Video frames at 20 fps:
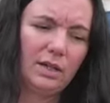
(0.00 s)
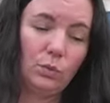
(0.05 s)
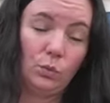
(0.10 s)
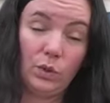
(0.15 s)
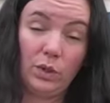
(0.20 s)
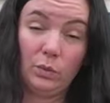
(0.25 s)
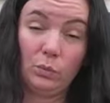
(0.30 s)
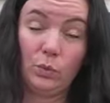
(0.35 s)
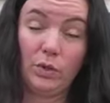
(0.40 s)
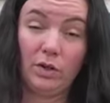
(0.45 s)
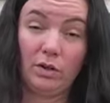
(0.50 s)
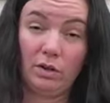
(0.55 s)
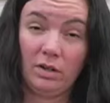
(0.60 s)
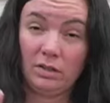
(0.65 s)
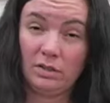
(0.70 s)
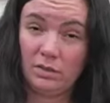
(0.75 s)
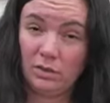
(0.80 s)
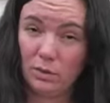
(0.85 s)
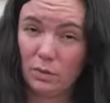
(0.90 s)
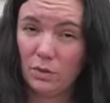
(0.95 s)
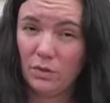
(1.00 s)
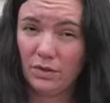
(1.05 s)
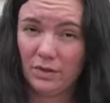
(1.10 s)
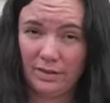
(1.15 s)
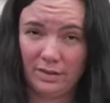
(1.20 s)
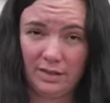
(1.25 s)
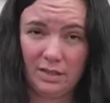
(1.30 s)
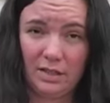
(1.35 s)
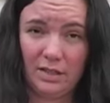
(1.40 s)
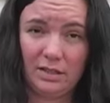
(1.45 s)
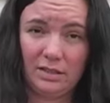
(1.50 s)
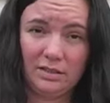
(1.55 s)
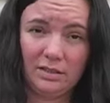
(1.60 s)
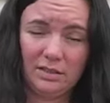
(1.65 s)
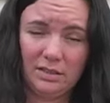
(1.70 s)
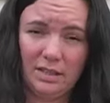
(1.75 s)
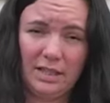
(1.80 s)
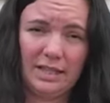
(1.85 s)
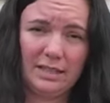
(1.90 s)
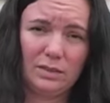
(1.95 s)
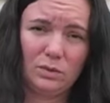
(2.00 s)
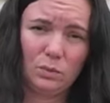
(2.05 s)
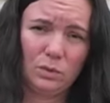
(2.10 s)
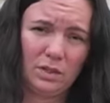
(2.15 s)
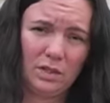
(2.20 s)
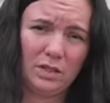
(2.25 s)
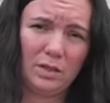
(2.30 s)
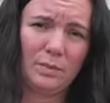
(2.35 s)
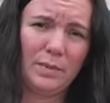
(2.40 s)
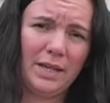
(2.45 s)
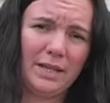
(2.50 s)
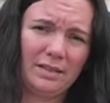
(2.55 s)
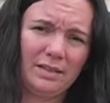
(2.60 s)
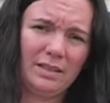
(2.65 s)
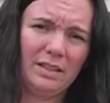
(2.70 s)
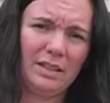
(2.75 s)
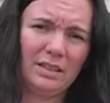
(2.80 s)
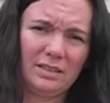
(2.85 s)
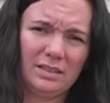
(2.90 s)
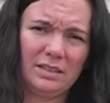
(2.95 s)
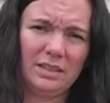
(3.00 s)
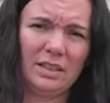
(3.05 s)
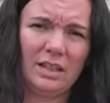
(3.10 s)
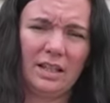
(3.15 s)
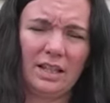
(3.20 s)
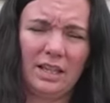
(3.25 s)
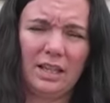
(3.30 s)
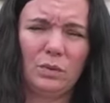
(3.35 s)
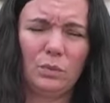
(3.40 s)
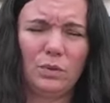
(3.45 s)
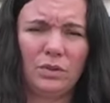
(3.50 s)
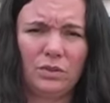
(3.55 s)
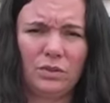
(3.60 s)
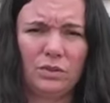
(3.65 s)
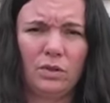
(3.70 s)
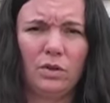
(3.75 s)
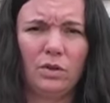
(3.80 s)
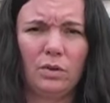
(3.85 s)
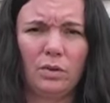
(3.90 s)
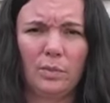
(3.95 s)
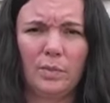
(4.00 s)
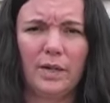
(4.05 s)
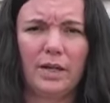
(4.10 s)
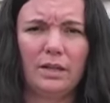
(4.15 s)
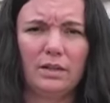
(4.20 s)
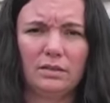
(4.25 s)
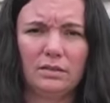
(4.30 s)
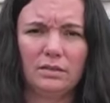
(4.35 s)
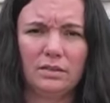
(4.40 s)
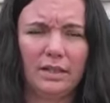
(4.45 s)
when we're on tour and things, that's one of the main things that I get withdrawal about.